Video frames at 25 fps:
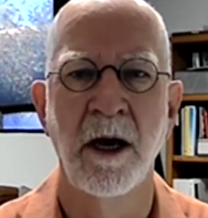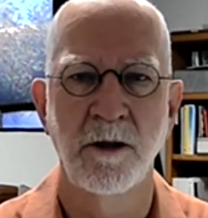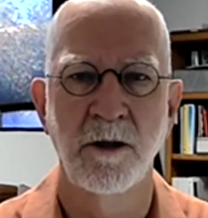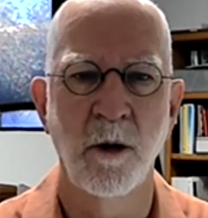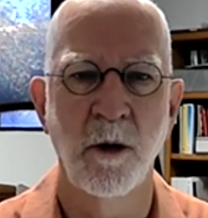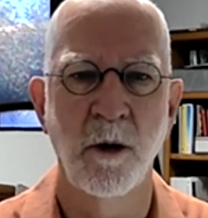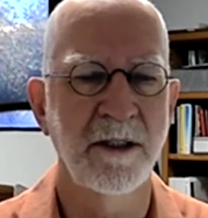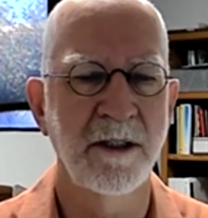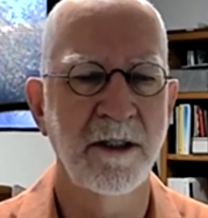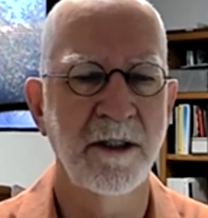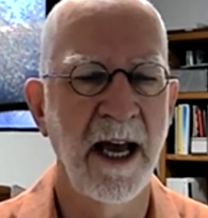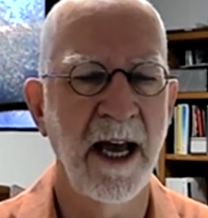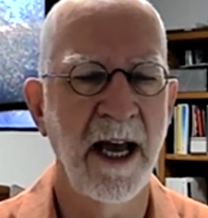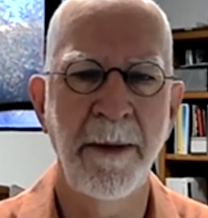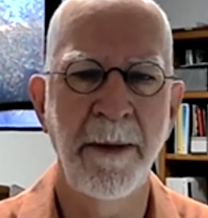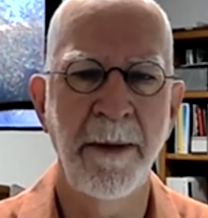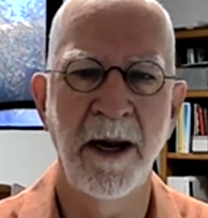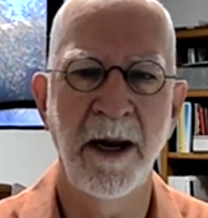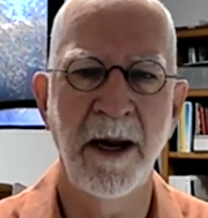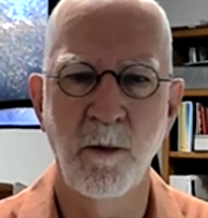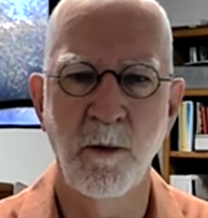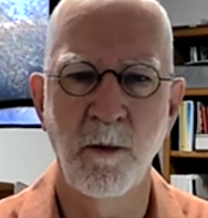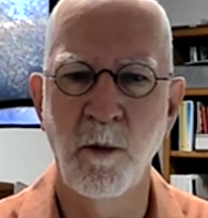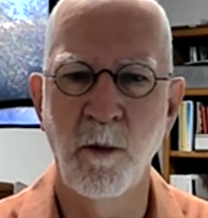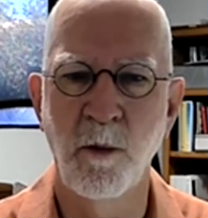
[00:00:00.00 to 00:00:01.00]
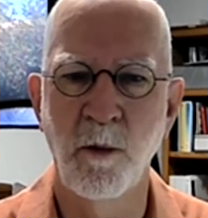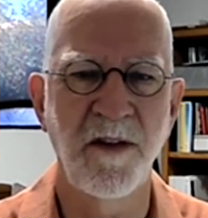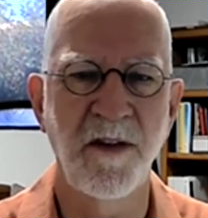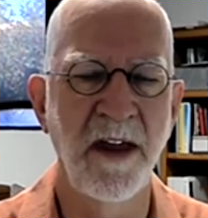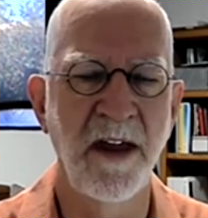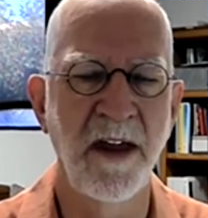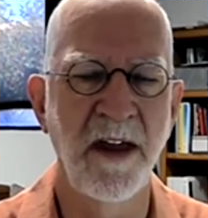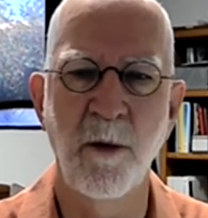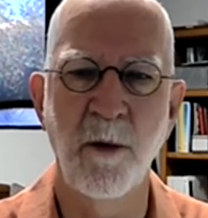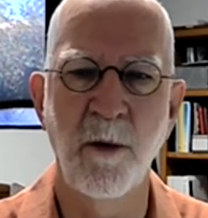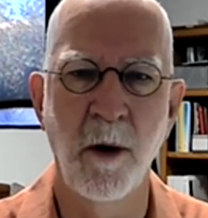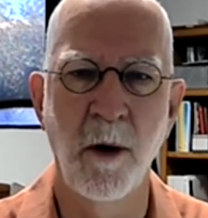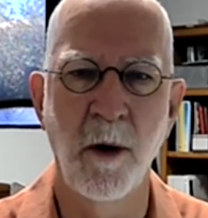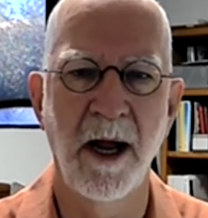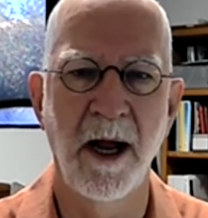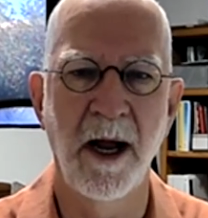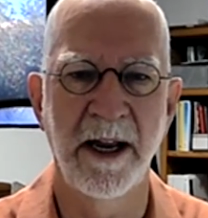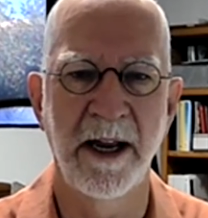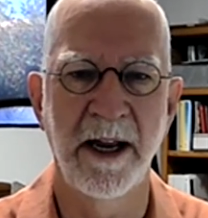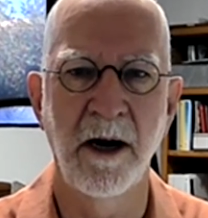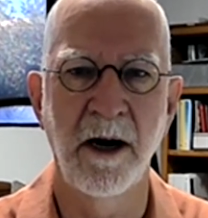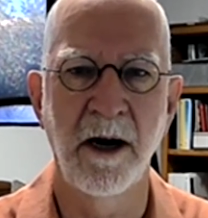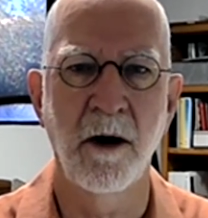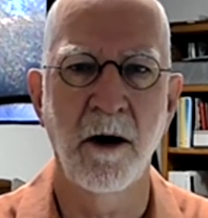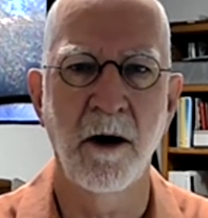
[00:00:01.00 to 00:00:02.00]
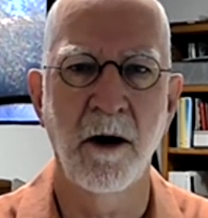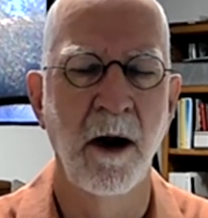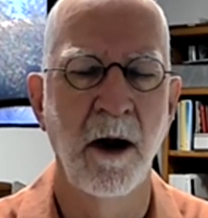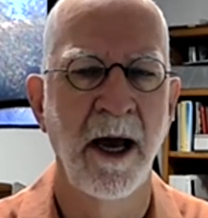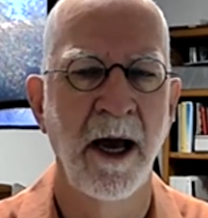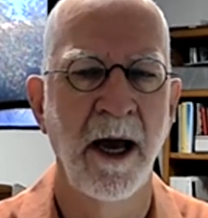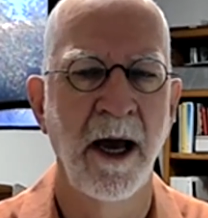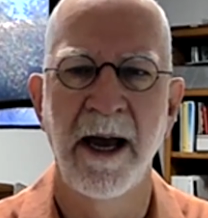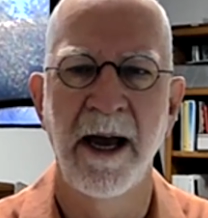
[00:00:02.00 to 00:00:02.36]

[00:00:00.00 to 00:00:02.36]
So the same within the well here.